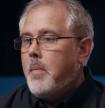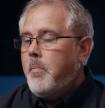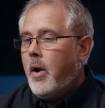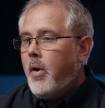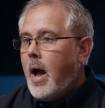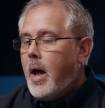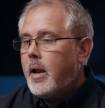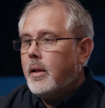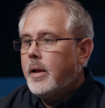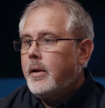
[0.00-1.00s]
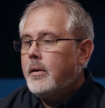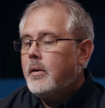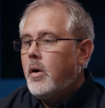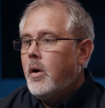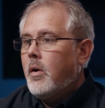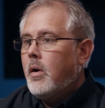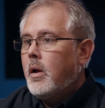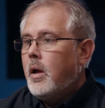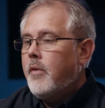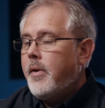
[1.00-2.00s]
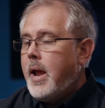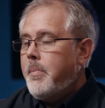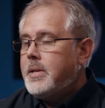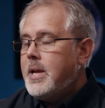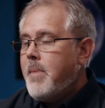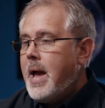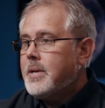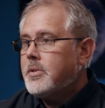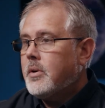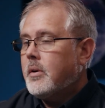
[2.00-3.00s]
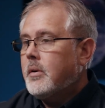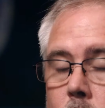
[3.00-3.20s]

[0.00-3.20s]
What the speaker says: Periodically, if an APT master